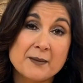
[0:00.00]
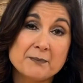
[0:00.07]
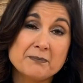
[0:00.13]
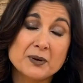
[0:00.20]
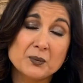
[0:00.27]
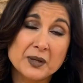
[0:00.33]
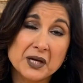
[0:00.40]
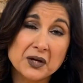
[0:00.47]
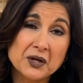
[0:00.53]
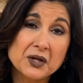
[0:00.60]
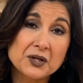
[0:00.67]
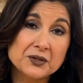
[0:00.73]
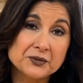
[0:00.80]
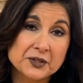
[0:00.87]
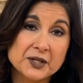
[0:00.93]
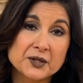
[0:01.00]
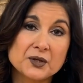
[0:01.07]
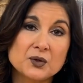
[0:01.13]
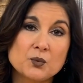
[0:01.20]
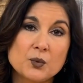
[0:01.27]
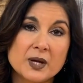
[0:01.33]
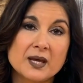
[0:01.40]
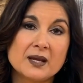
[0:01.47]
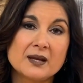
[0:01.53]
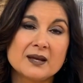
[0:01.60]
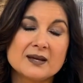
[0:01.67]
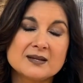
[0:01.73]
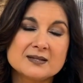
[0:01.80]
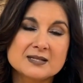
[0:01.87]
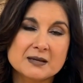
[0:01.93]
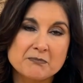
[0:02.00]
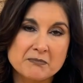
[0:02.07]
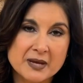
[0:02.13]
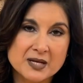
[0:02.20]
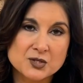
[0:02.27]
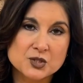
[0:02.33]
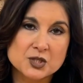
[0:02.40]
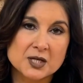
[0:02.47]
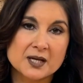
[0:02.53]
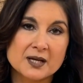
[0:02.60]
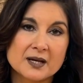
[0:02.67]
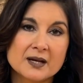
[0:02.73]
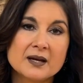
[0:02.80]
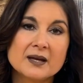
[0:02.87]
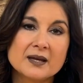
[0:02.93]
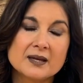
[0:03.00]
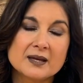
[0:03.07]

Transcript: But we all know when dementia